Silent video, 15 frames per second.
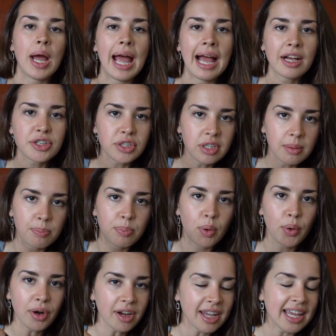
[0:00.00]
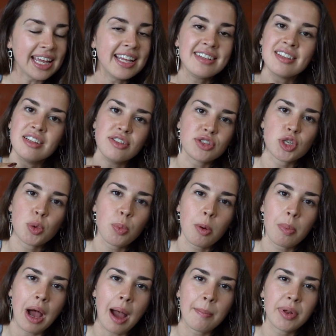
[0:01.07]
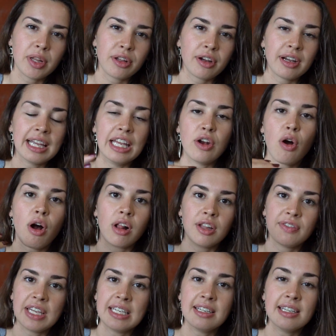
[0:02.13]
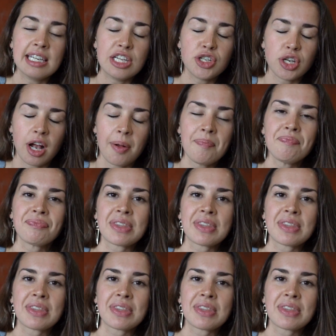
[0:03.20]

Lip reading: Actually, pork isn't super popular in all of Indonesia.